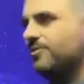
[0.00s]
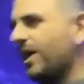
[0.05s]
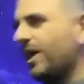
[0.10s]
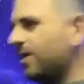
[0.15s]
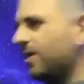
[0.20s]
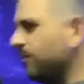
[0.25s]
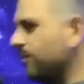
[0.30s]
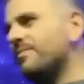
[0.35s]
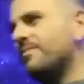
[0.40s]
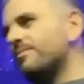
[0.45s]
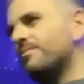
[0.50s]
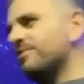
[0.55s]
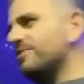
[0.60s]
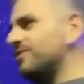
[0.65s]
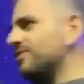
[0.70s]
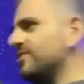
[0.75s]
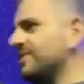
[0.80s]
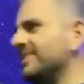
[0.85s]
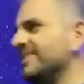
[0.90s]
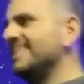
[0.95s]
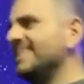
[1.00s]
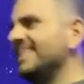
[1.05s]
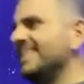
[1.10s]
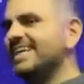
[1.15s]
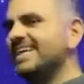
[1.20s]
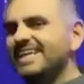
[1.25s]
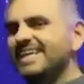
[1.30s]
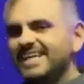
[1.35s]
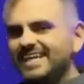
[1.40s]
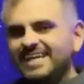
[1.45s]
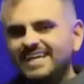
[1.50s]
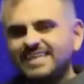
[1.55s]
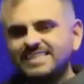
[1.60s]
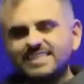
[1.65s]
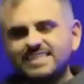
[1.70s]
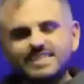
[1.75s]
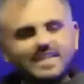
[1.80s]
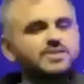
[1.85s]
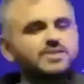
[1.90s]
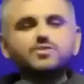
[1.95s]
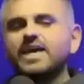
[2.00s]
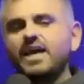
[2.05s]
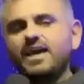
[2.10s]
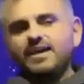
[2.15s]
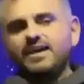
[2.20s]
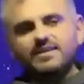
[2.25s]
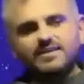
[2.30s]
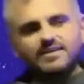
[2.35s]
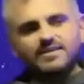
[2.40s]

don't remember you. He said, that's okay.